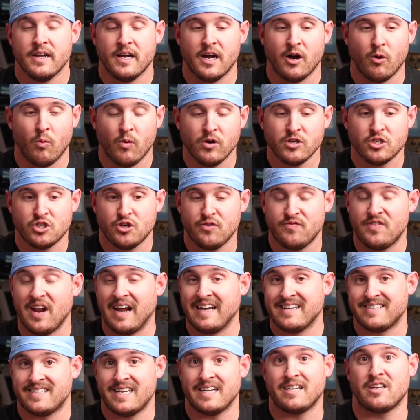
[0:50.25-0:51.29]
Once you've
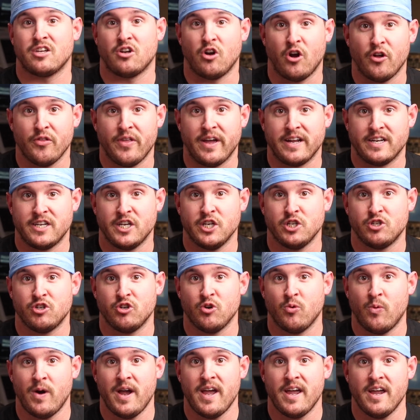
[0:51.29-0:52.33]
dissected all that
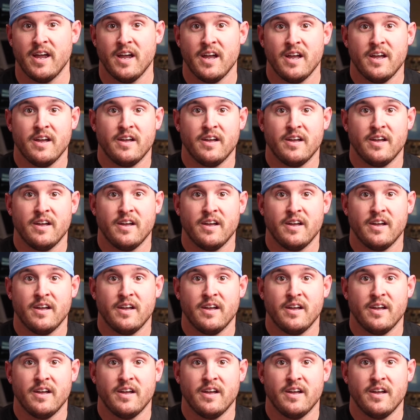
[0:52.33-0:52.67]
tissue away,